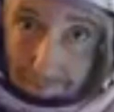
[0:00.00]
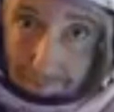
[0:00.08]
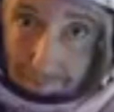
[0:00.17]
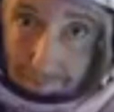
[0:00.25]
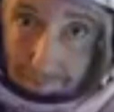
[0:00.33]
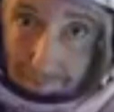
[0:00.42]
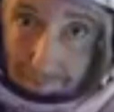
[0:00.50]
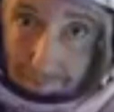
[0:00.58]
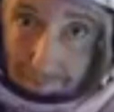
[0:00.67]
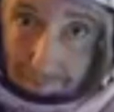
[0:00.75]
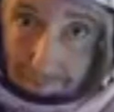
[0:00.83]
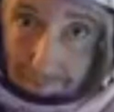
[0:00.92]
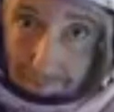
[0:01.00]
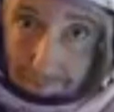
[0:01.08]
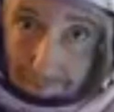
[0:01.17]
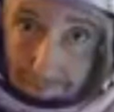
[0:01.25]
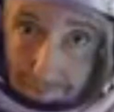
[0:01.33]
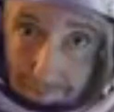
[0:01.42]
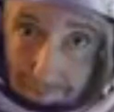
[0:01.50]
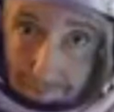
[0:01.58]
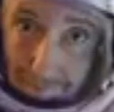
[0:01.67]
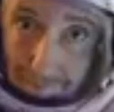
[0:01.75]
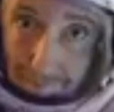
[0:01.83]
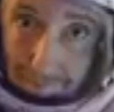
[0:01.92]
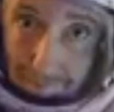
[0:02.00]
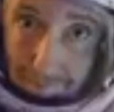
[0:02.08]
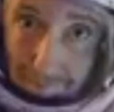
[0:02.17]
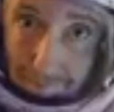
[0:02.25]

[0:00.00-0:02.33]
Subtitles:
The person shown says nothing.